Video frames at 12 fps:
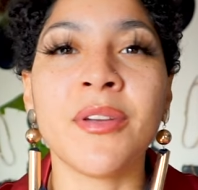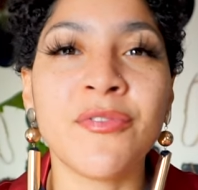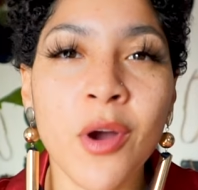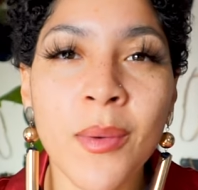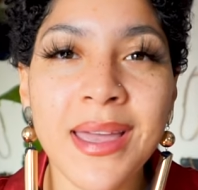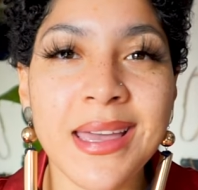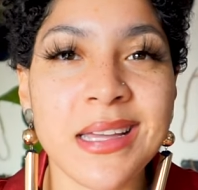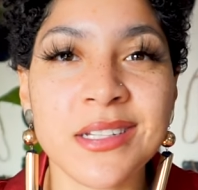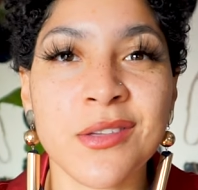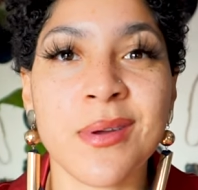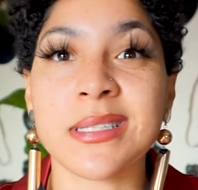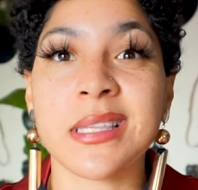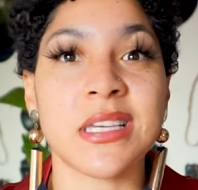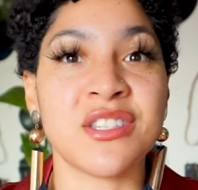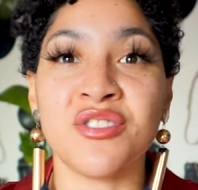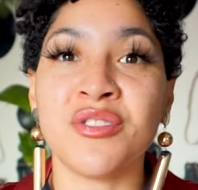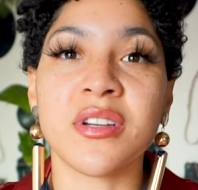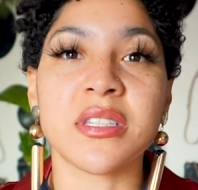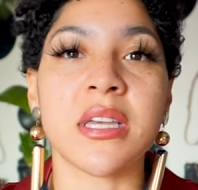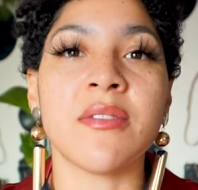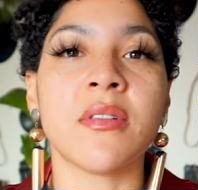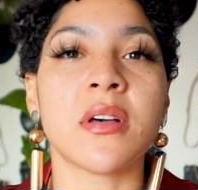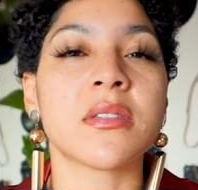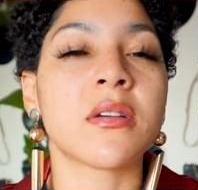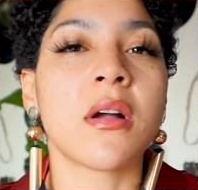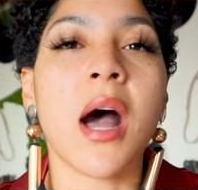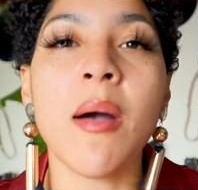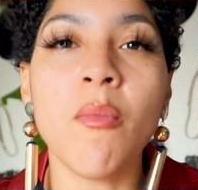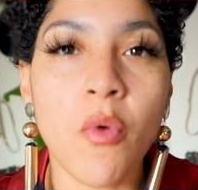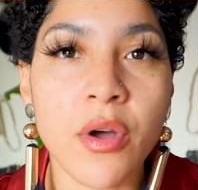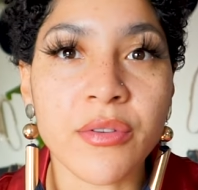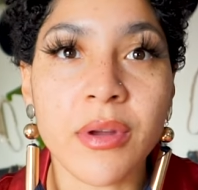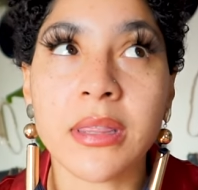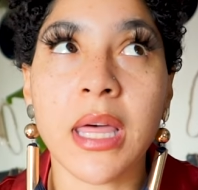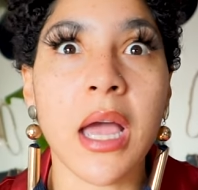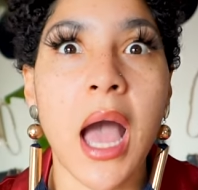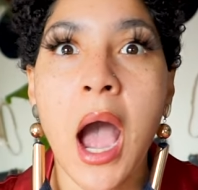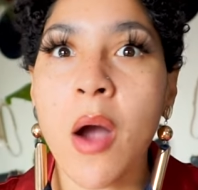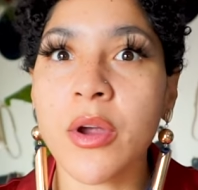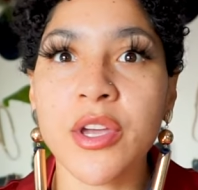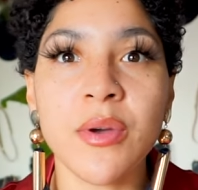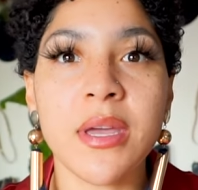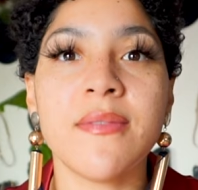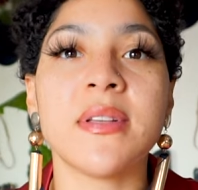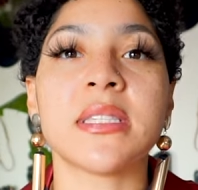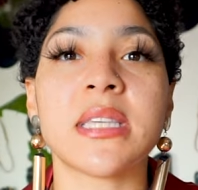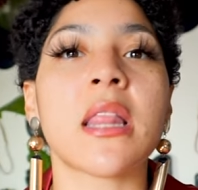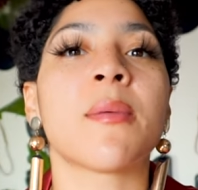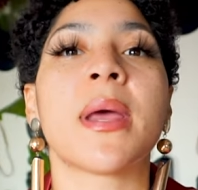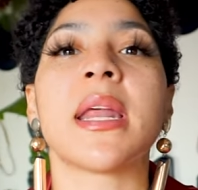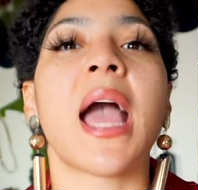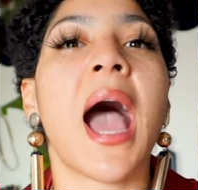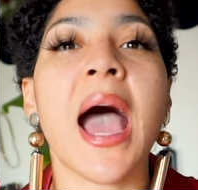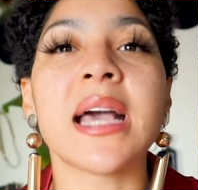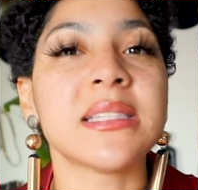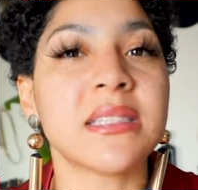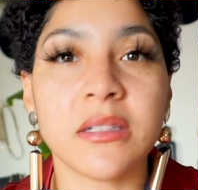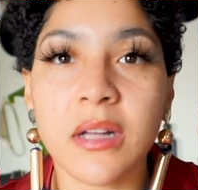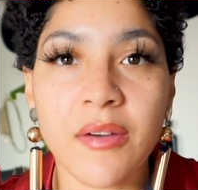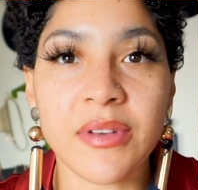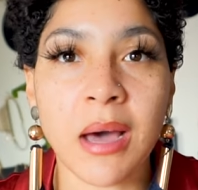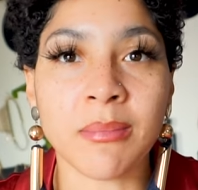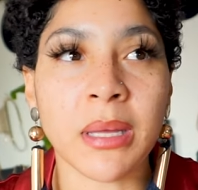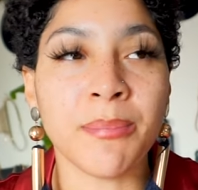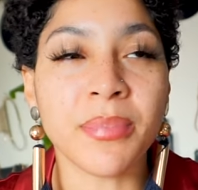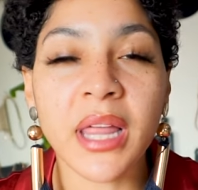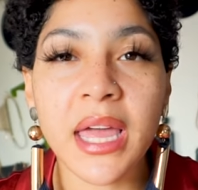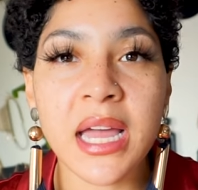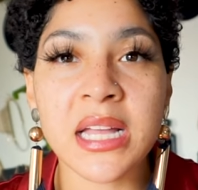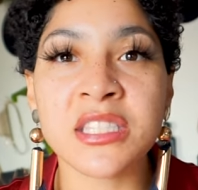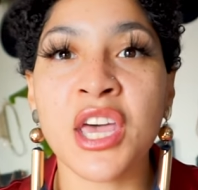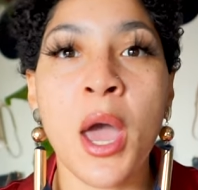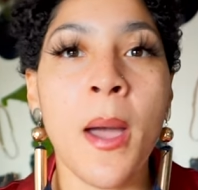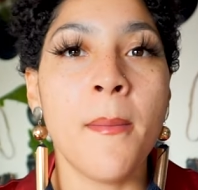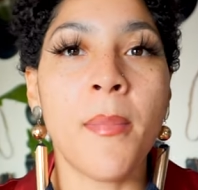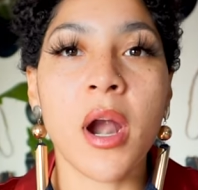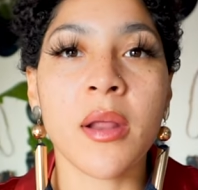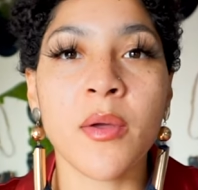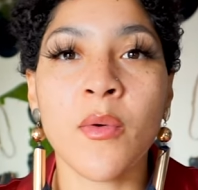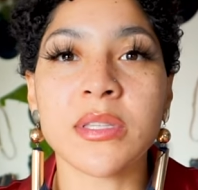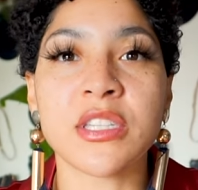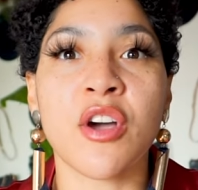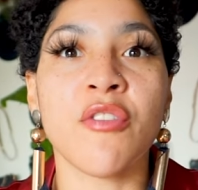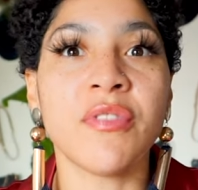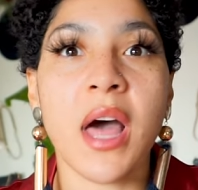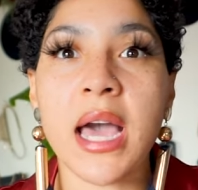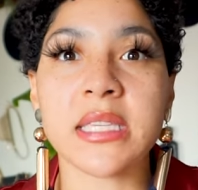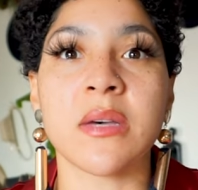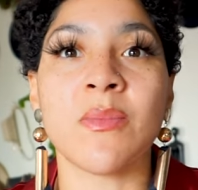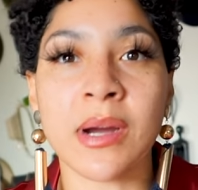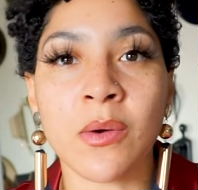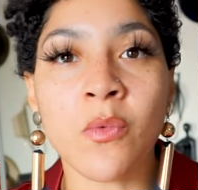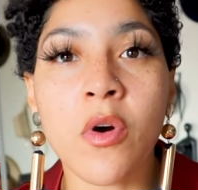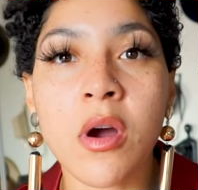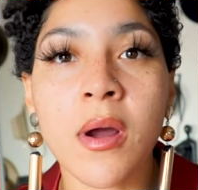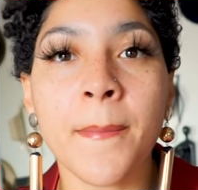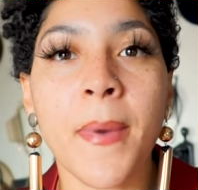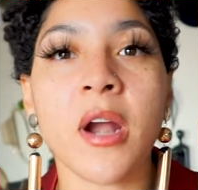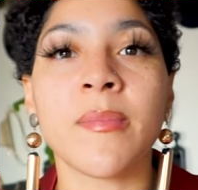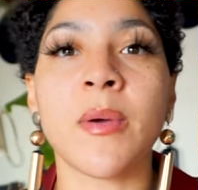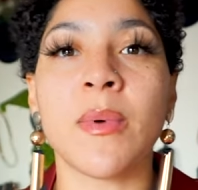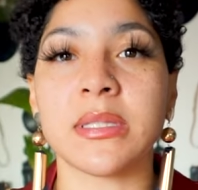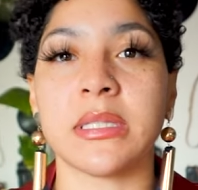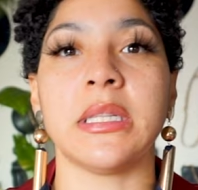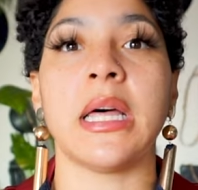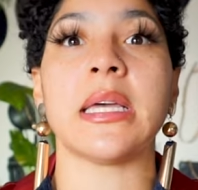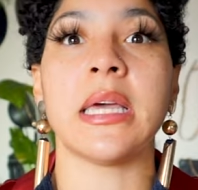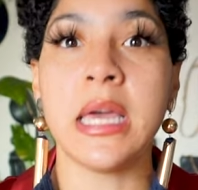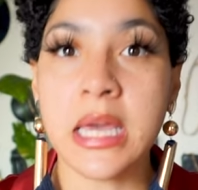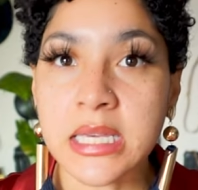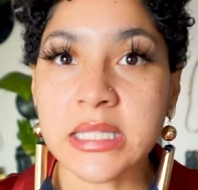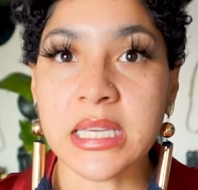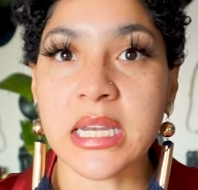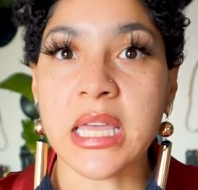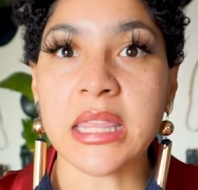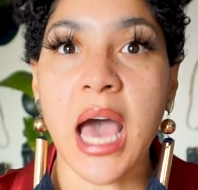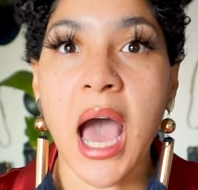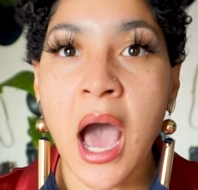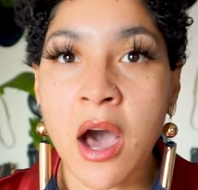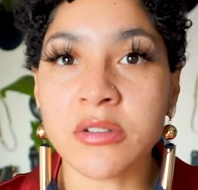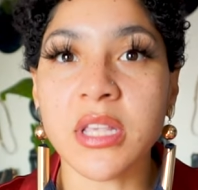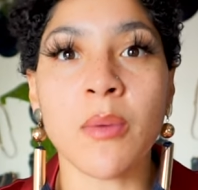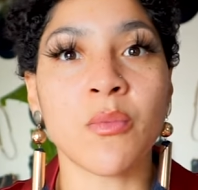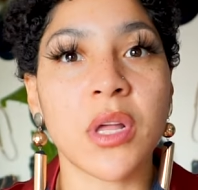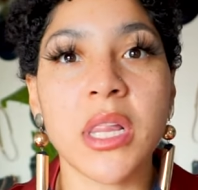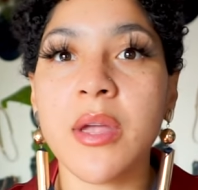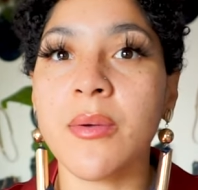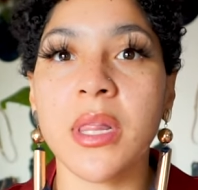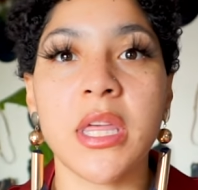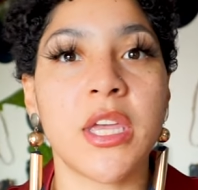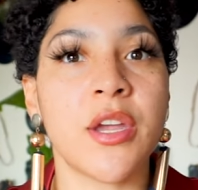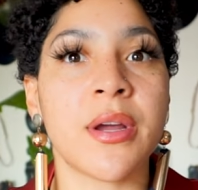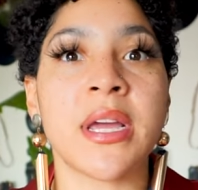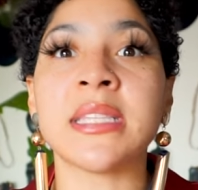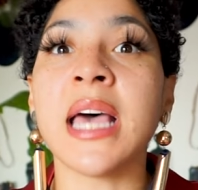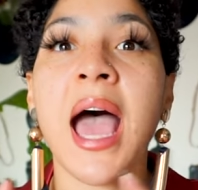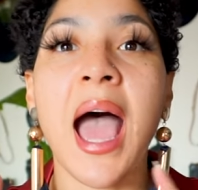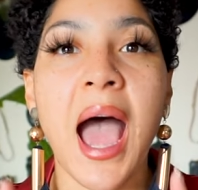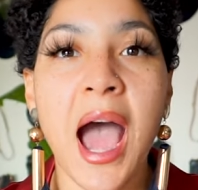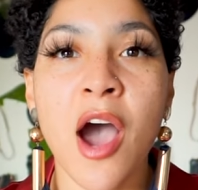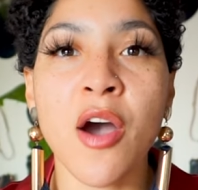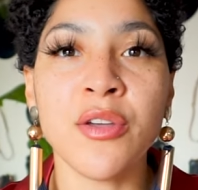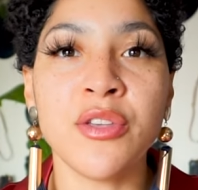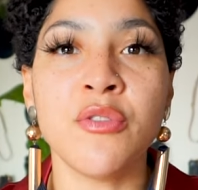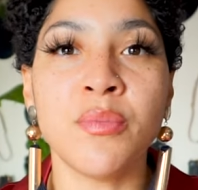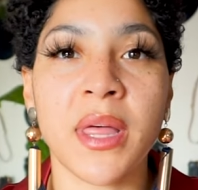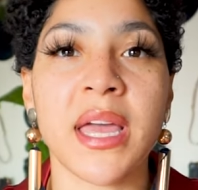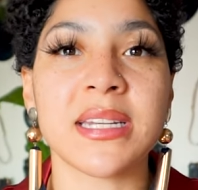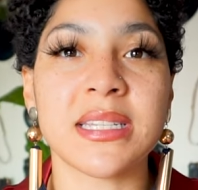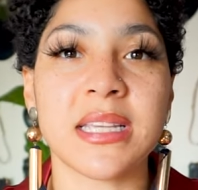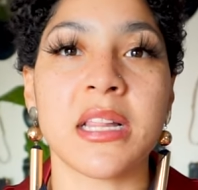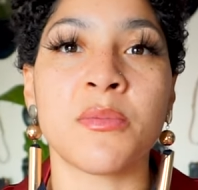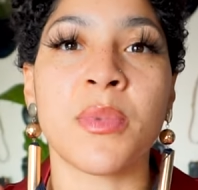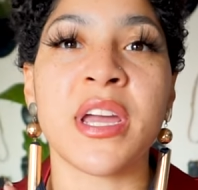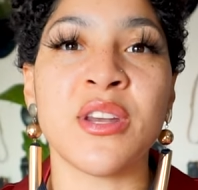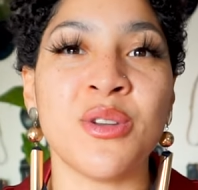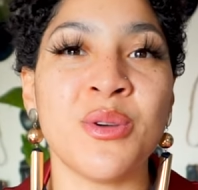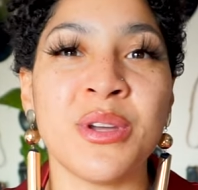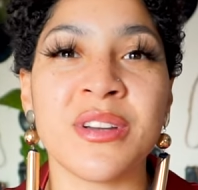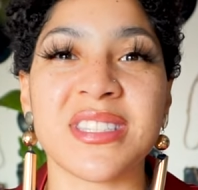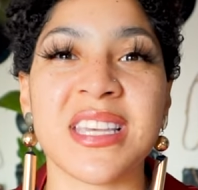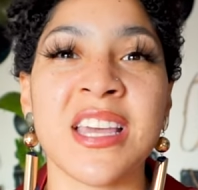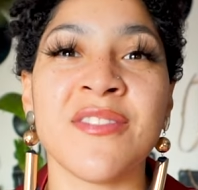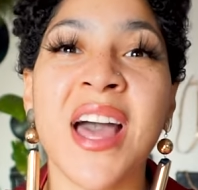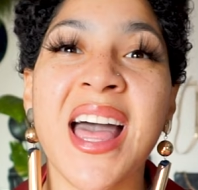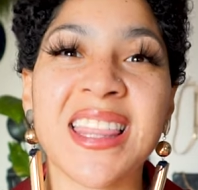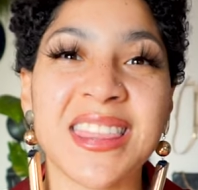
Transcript: Before we get into the rest of these New Year's Eve looks, girl, I'm wondering, like, how are you even celebrating? I still have not made plans. Part of me wants to go fly somewhere warm. Part of me wants to, like, sit in the house. I'm really, really curious how you plan to celebrate New Year's Eve.